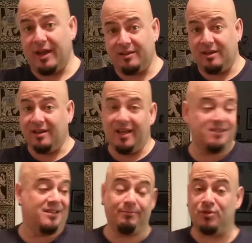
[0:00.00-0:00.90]
create the
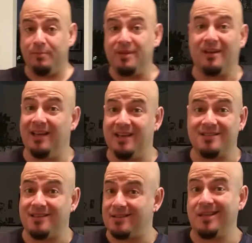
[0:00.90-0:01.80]
glaze. To me, the
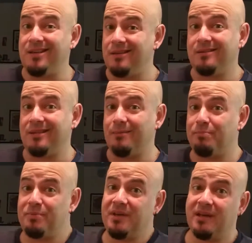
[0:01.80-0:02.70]
glaze is the
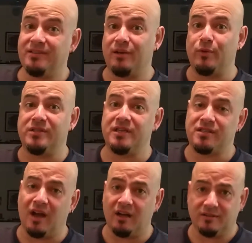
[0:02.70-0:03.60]
pièce de
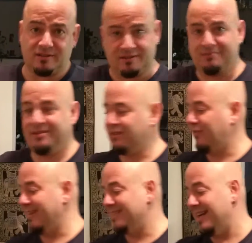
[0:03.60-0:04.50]
résistance. It's
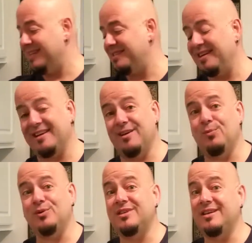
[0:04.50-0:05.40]
fantastic, and
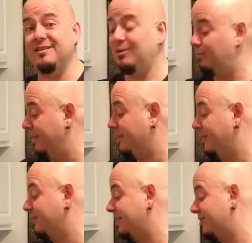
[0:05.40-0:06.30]
it'll take
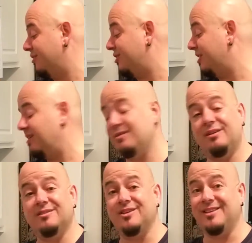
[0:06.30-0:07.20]
your
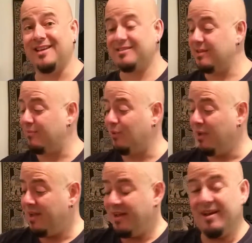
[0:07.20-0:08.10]
chicken to the next level.
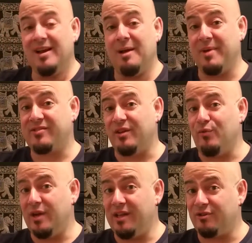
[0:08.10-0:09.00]
I'm actually
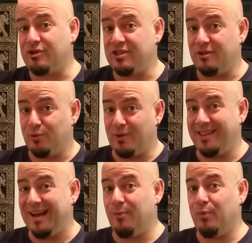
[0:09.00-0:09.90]
really interested in doing
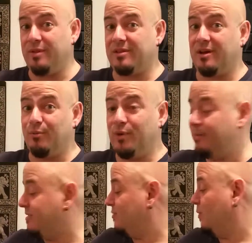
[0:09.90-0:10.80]
that with
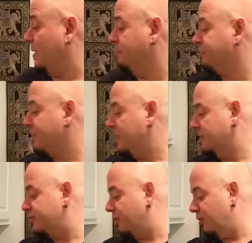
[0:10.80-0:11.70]
ribs as well.
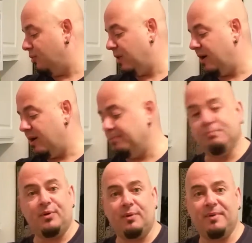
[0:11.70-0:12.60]
So
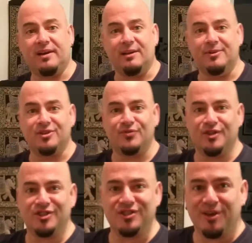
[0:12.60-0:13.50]
be right back. Let me just
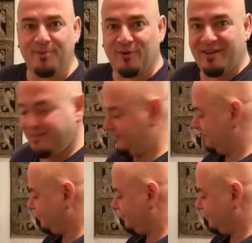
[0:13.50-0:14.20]
finish this up, okay?